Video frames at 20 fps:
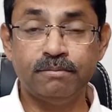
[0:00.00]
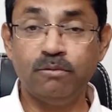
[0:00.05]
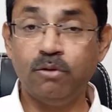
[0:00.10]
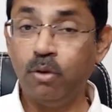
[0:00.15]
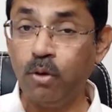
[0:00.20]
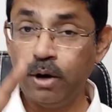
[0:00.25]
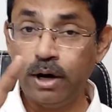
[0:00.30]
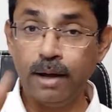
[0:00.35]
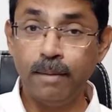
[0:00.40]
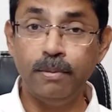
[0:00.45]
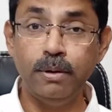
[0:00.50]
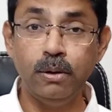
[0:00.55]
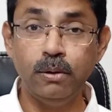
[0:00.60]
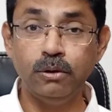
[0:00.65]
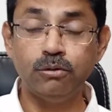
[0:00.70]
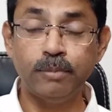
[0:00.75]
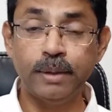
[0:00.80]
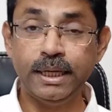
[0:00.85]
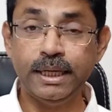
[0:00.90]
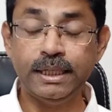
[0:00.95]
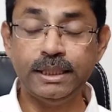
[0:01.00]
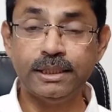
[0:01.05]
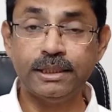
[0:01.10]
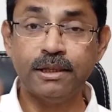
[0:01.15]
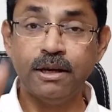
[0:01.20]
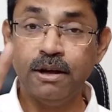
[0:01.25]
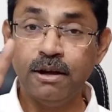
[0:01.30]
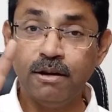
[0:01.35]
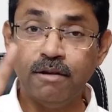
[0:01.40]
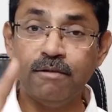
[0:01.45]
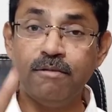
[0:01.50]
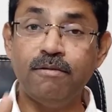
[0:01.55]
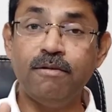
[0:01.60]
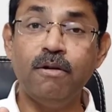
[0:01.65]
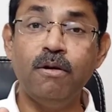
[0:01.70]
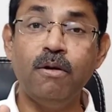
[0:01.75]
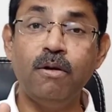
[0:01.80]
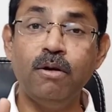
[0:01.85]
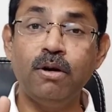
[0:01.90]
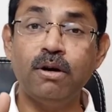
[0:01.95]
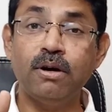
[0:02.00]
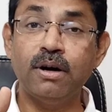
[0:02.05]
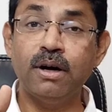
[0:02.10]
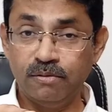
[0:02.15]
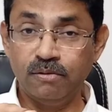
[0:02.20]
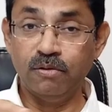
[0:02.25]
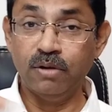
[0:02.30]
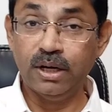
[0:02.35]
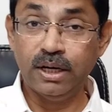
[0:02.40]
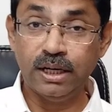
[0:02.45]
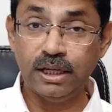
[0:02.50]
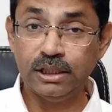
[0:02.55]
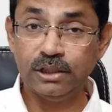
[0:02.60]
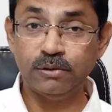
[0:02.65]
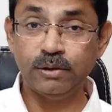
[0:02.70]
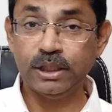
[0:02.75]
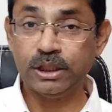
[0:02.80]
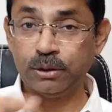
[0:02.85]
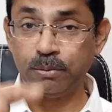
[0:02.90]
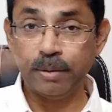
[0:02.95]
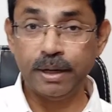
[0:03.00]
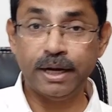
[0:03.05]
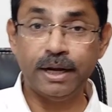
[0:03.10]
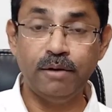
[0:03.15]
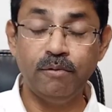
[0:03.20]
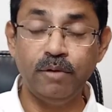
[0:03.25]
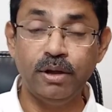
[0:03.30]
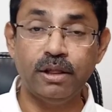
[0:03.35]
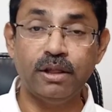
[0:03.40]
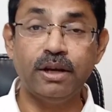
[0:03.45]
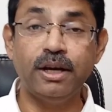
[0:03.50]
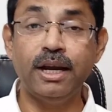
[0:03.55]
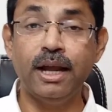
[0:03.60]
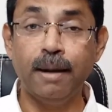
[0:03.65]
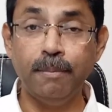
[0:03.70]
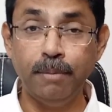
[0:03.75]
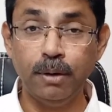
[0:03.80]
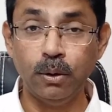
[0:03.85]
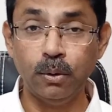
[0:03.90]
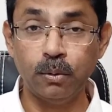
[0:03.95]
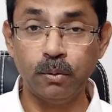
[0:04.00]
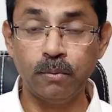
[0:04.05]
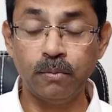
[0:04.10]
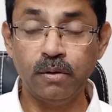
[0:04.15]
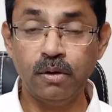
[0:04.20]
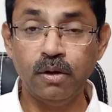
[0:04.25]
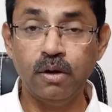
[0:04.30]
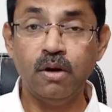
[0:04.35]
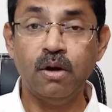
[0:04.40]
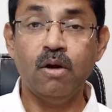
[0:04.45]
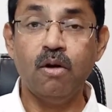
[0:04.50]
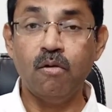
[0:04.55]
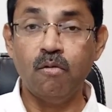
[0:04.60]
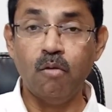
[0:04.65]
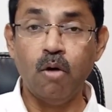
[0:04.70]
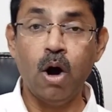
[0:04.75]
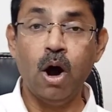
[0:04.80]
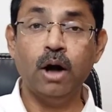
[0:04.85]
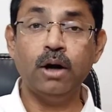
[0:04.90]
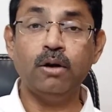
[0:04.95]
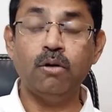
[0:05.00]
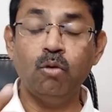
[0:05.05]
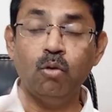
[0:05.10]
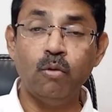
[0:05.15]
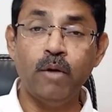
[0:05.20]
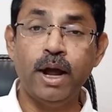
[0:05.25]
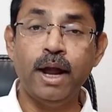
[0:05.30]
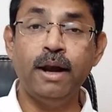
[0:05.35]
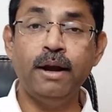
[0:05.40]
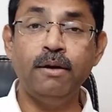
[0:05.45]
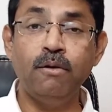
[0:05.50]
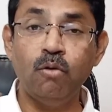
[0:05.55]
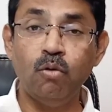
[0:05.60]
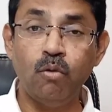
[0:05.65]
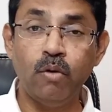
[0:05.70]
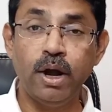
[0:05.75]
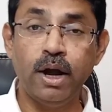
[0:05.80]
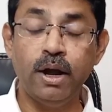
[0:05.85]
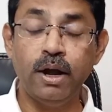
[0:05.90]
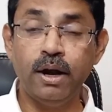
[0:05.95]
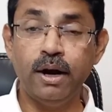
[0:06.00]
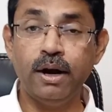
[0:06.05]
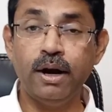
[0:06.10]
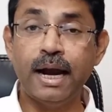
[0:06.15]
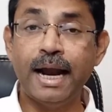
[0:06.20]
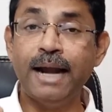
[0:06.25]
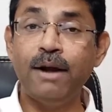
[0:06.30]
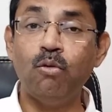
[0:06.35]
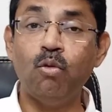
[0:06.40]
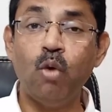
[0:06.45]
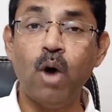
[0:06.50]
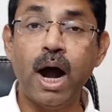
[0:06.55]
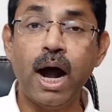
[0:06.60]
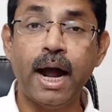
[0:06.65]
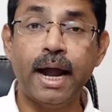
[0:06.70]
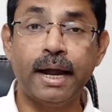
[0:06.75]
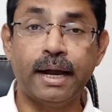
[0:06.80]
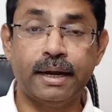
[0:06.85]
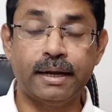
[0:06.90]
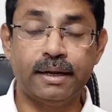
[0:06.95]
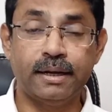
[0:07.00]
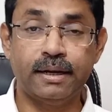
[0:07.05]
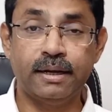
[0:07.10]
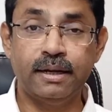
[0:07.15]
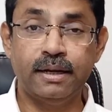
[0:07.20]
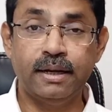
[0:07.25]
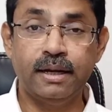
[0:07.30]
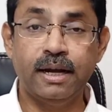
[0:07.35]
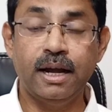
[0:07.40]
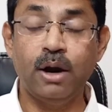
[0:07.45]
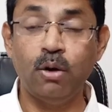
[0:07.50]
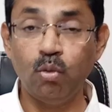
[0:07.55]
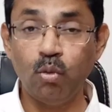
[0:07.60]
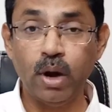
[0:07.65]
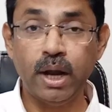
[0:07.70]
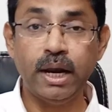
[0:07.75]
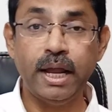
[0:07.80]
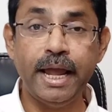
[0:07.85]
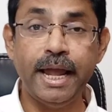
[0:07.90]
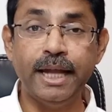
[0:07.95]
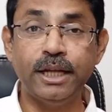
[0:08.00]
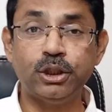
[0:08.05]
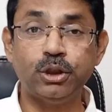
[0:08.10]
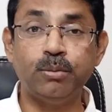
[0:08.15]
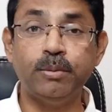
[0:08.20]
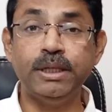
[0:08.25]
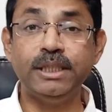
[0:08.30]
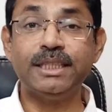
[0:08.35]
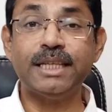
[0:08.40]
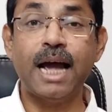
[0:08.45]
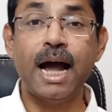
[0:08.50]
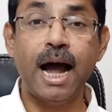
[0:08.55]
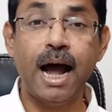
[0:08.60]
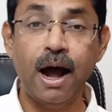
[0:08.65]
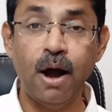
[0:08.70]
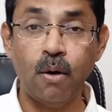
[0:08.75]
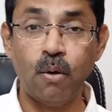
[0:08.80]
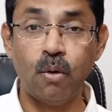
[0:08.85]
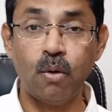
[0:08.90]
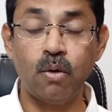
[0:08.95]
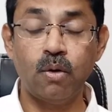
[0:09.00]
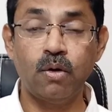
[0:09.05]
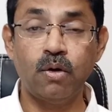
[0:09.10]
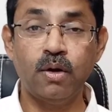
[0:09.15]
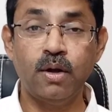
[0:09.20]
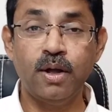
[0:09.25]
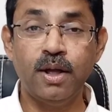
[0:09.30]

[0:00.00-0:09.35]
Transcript: 4 W's means 4 words which begin with W. What, when, where, and why. And 1 H means how.